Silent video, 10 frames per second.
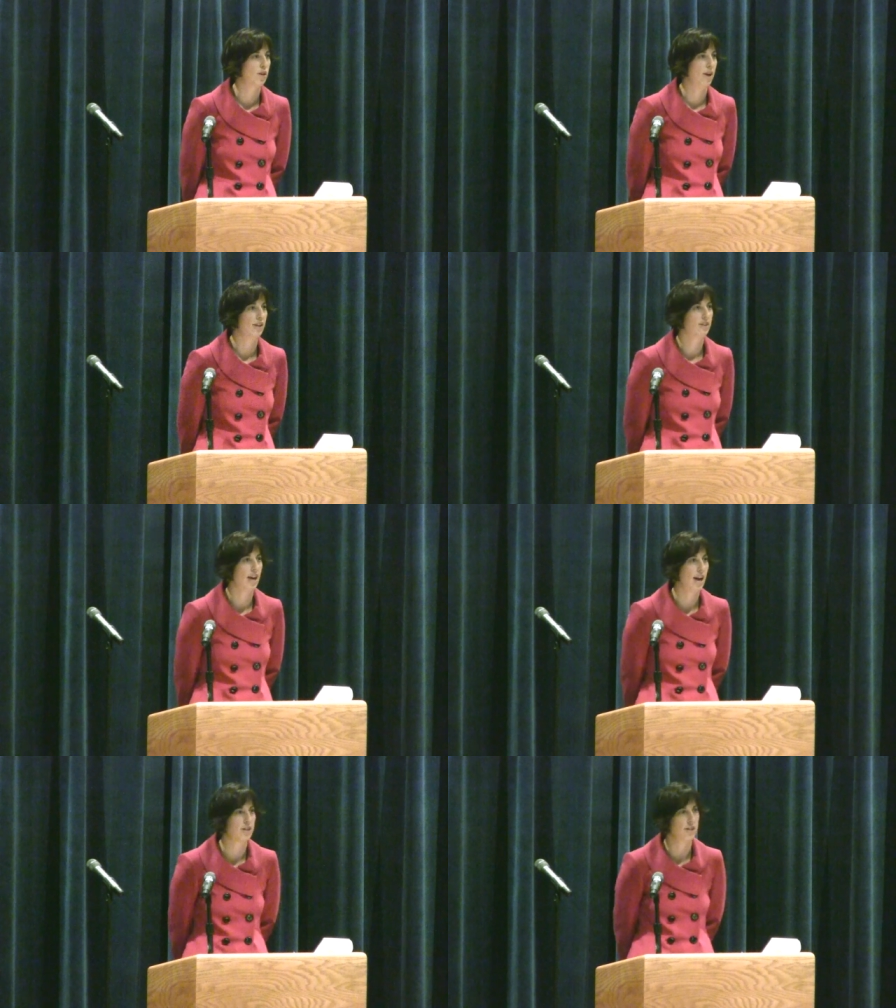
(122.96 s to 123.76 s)
about
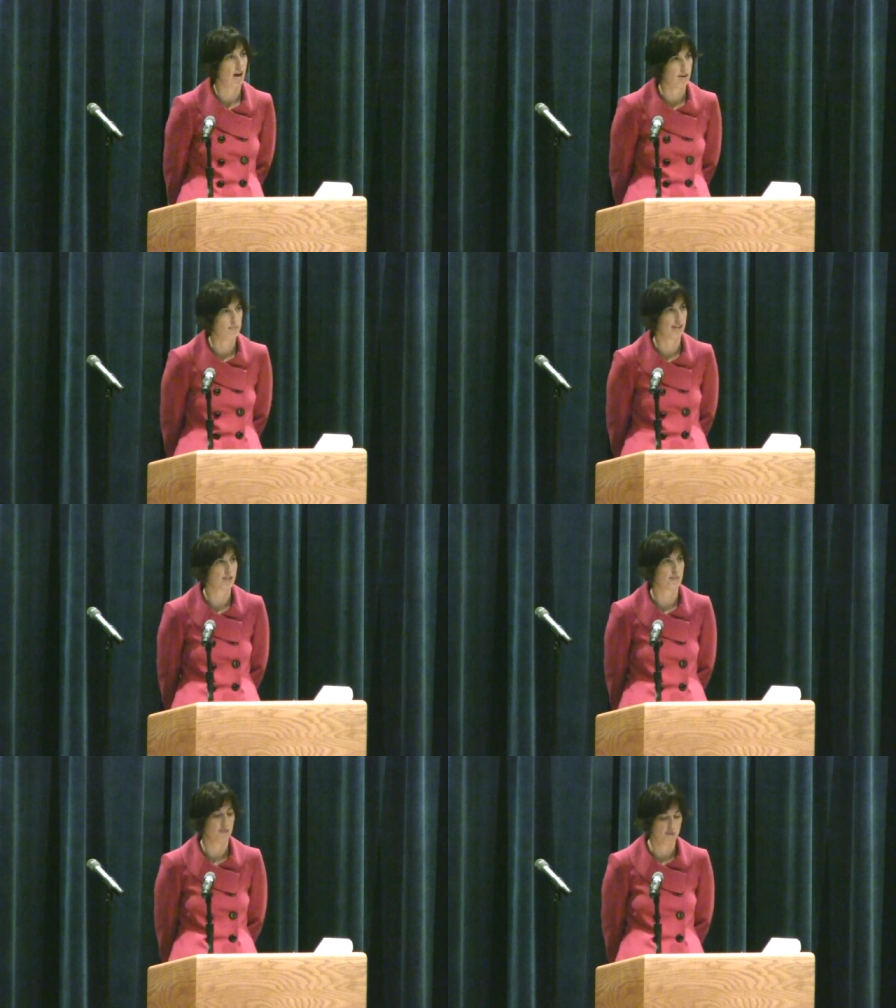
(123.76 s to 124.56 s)
how to not make
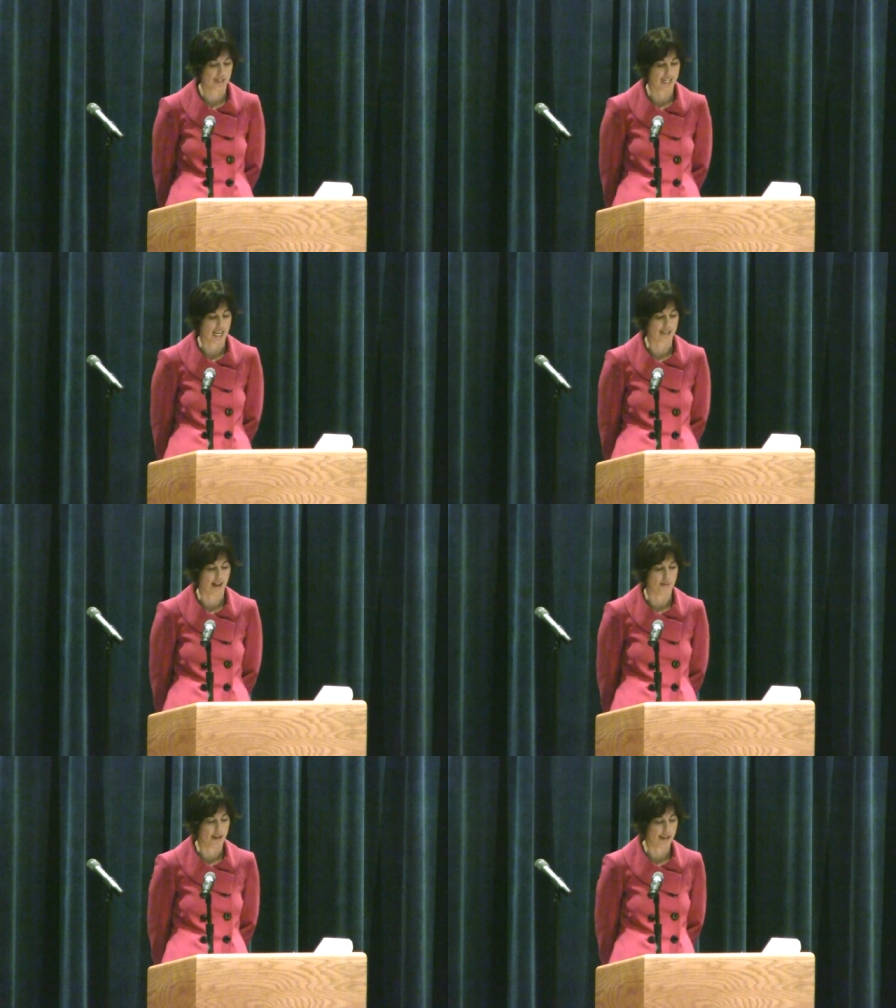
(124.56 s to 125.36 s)
some of the mistakes
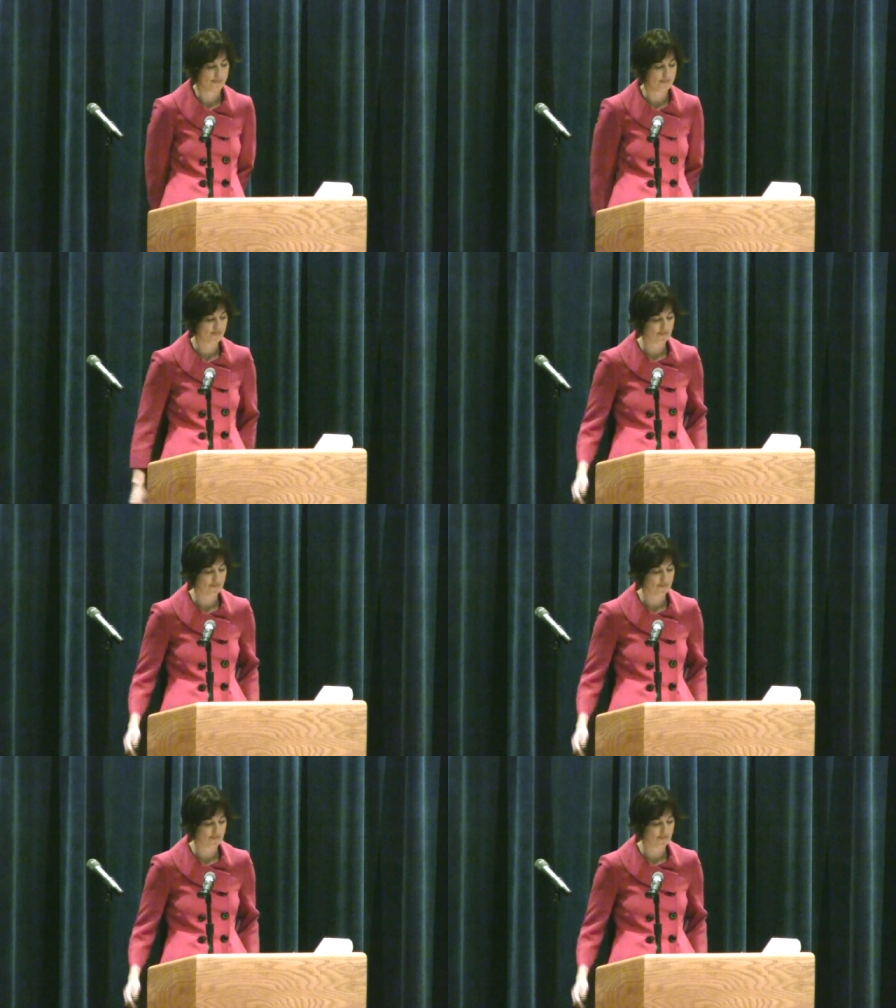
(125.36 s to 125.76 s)
I made.